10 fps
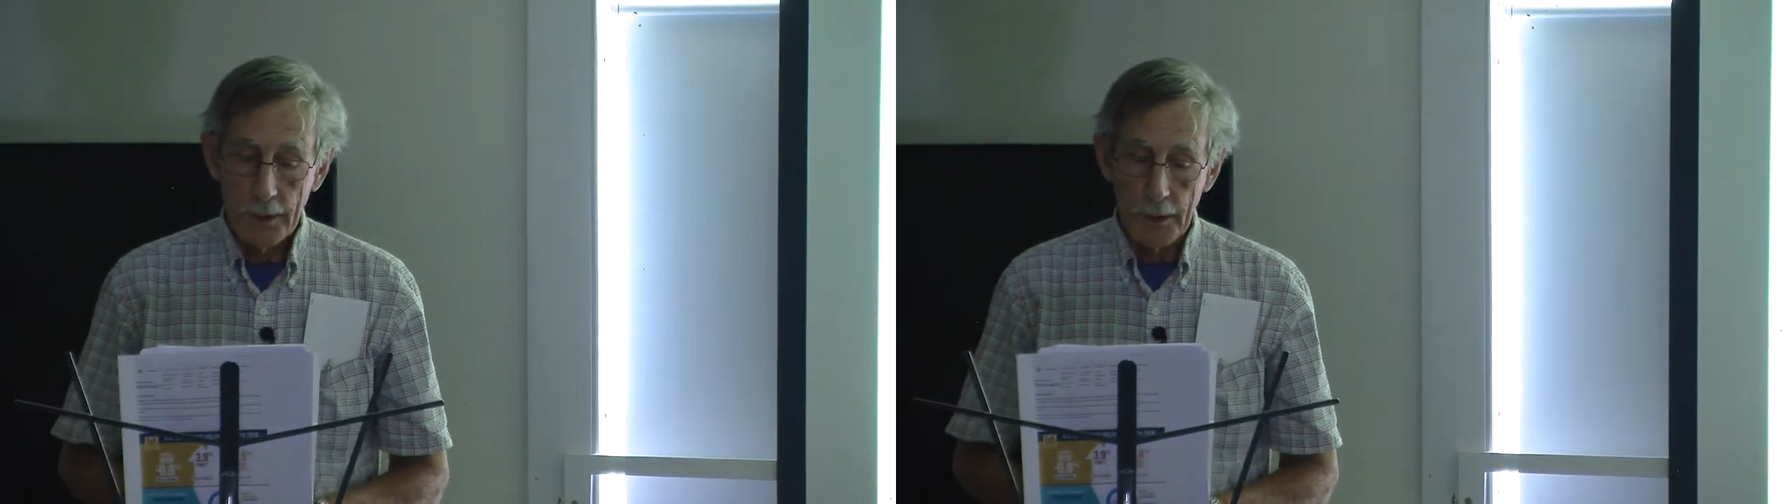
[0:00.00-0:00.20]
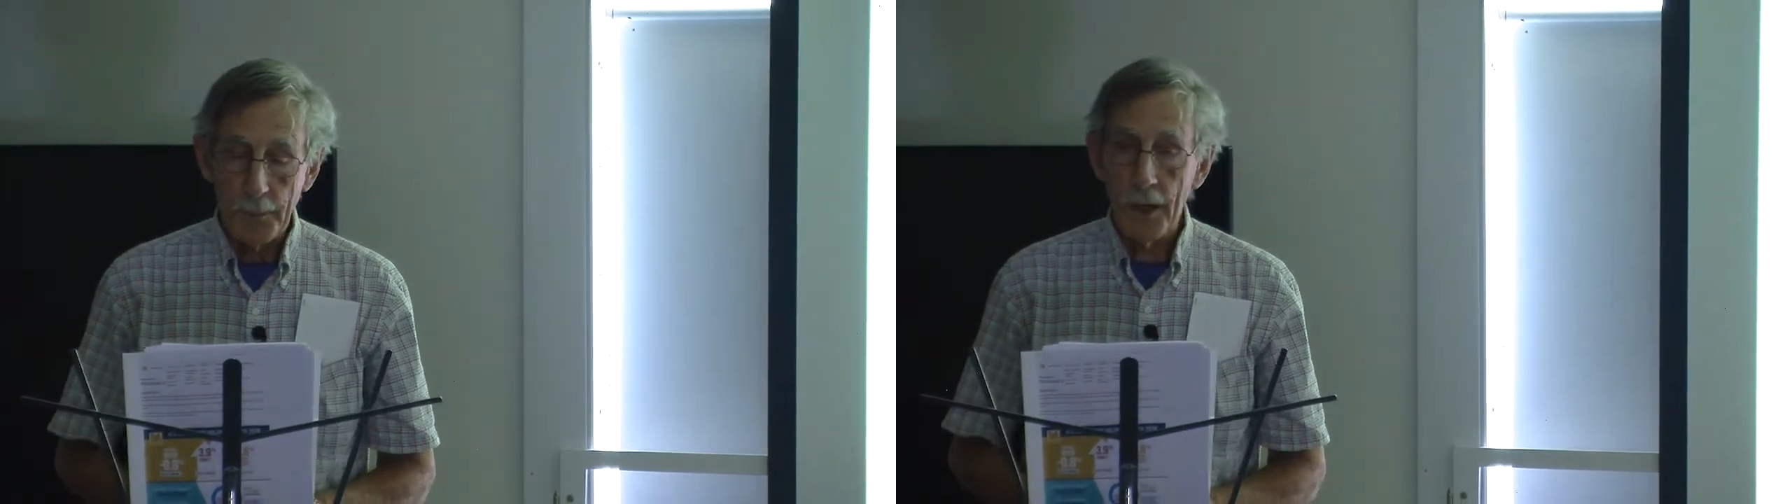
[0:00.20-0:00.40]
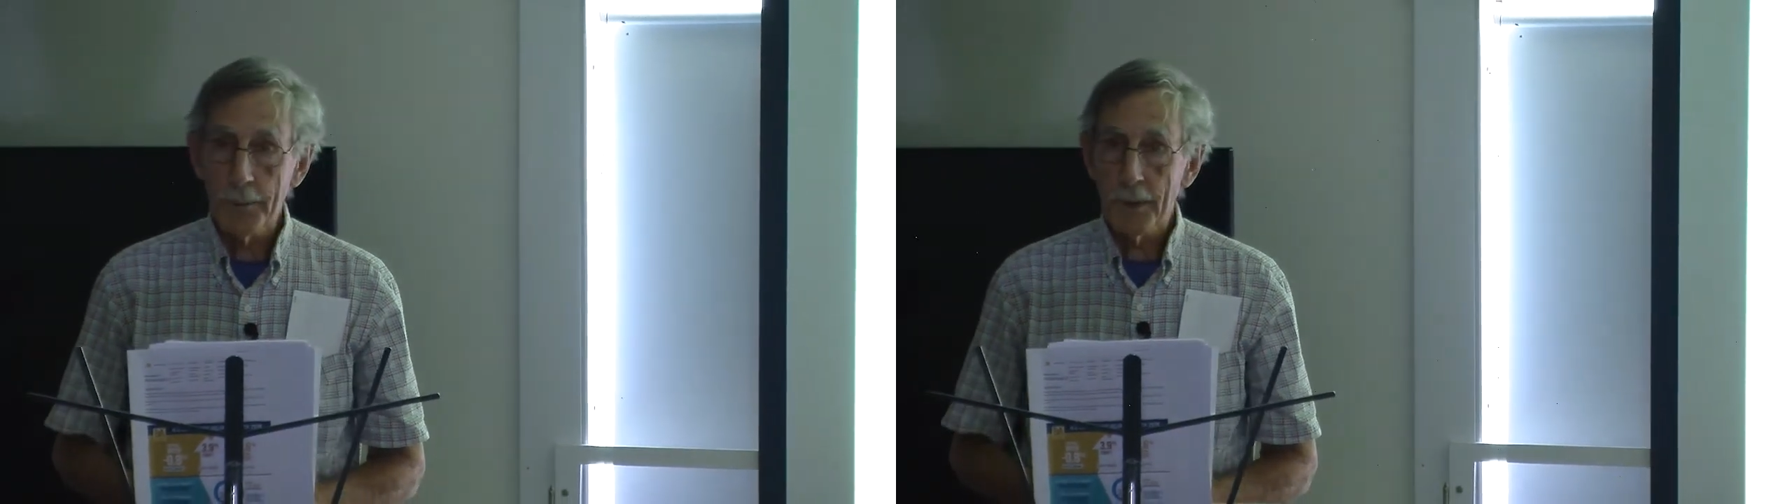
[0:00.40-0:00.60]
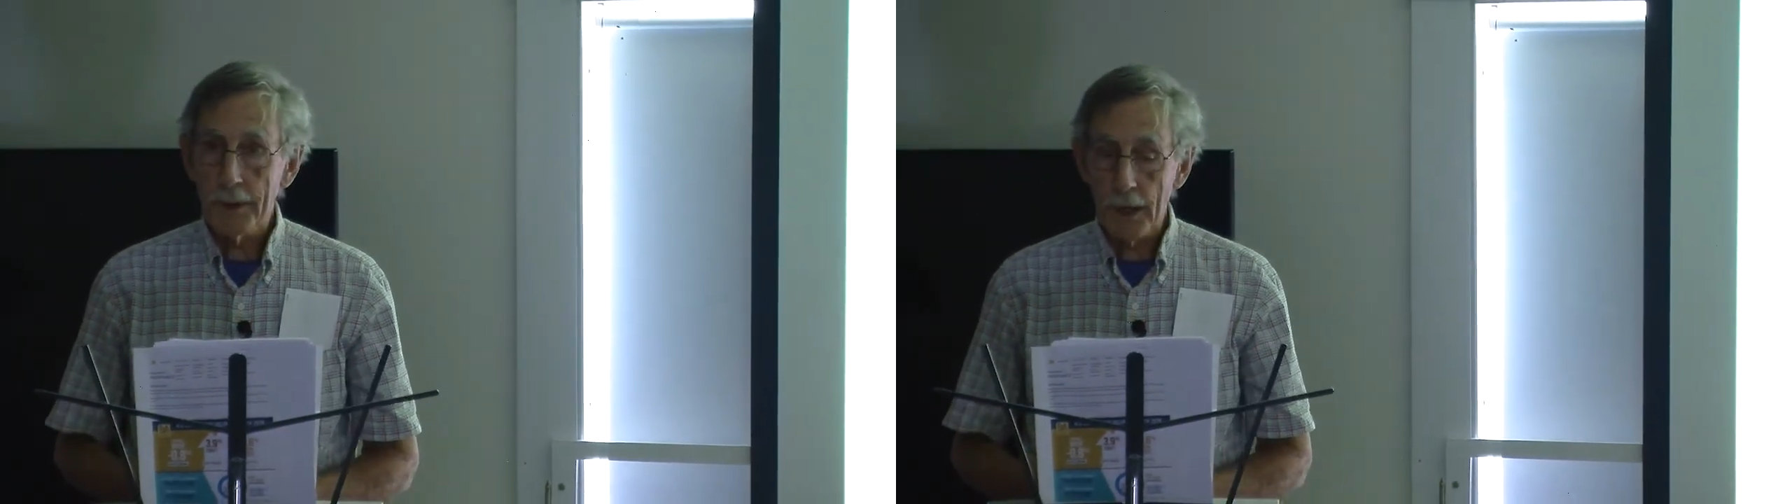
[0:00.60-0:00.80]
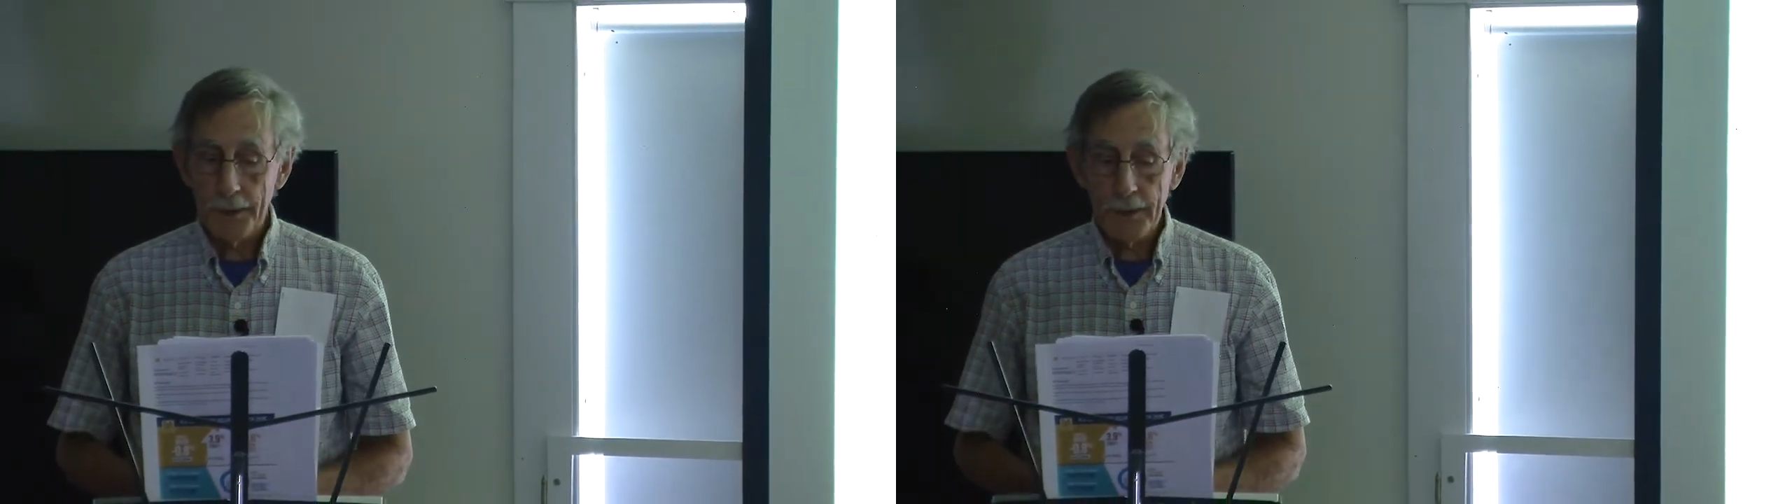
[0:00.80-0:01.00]
And Mahatma
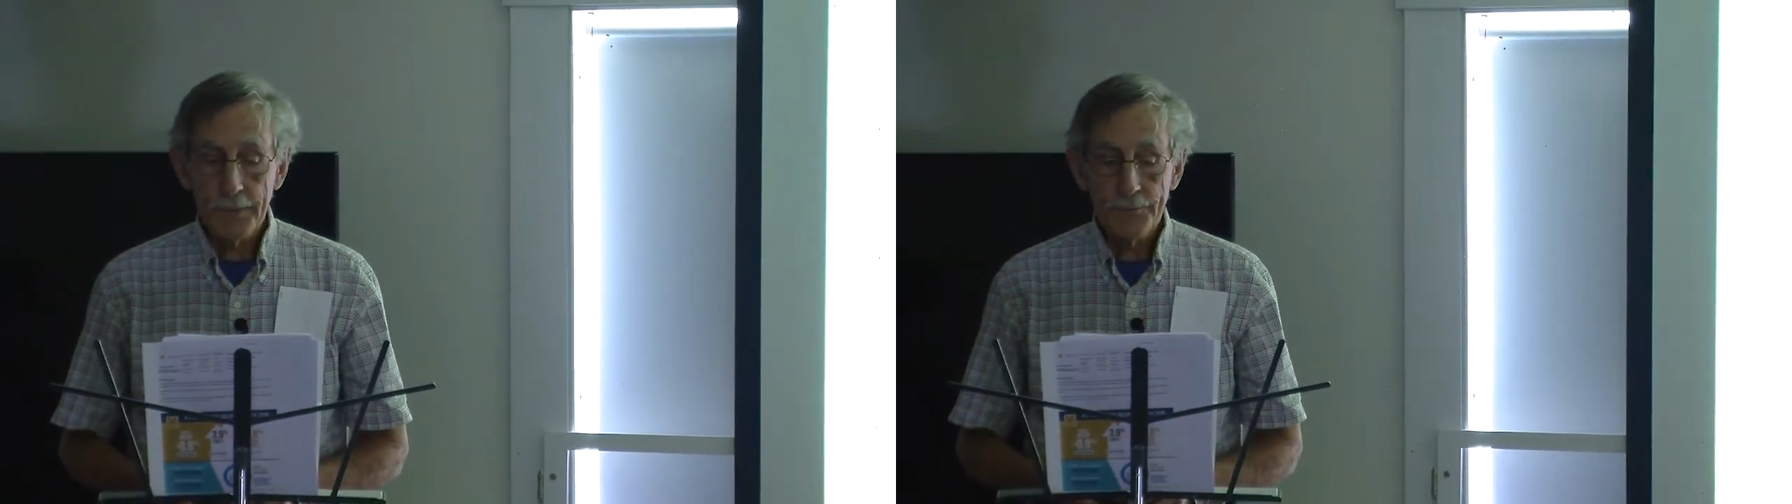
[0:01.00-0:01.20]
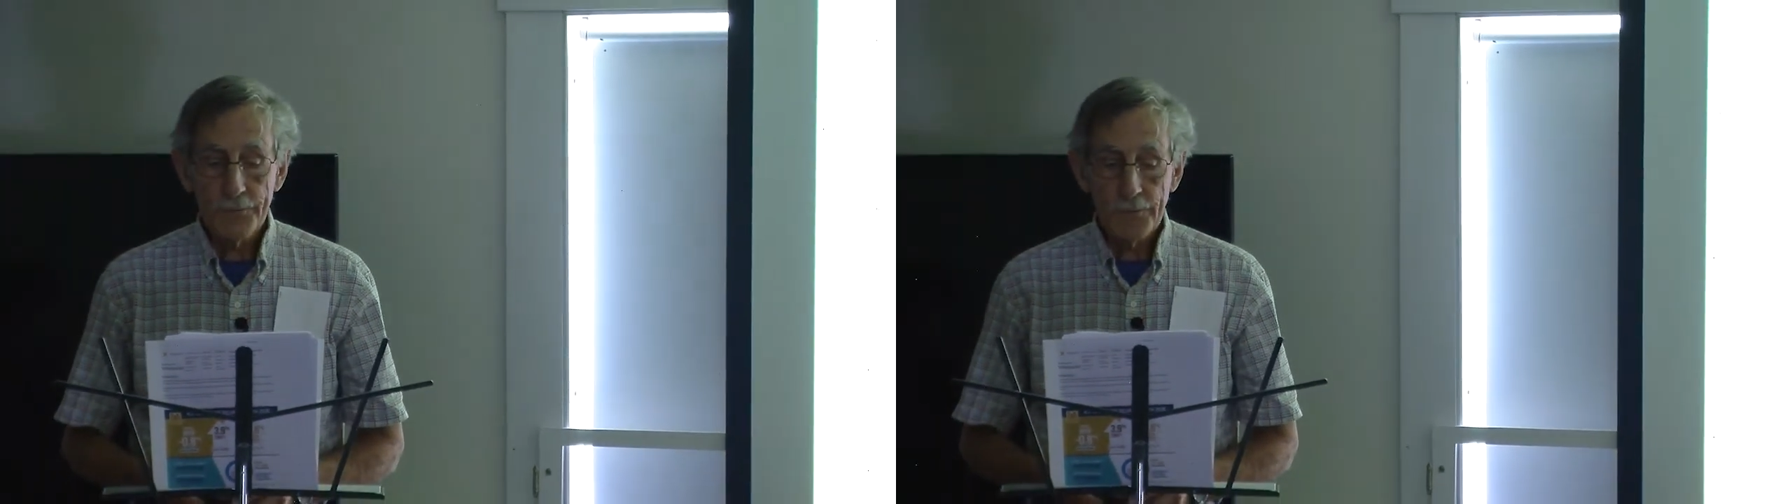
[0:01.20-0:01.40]
Gandhi